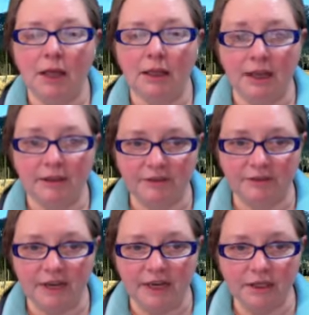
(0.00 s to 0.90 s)
left
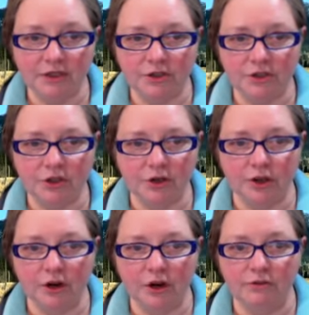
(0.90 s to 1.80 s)
vacant during
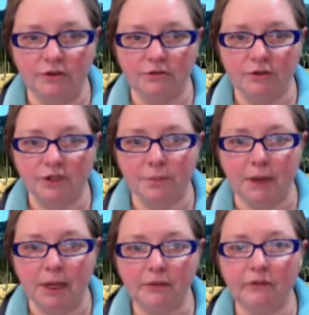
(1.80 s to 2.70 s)
the COVID
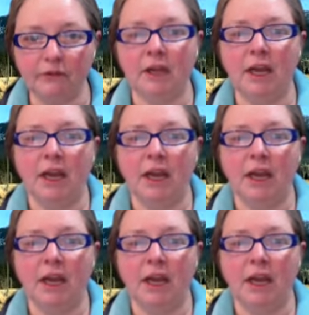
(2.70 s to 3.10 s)
response,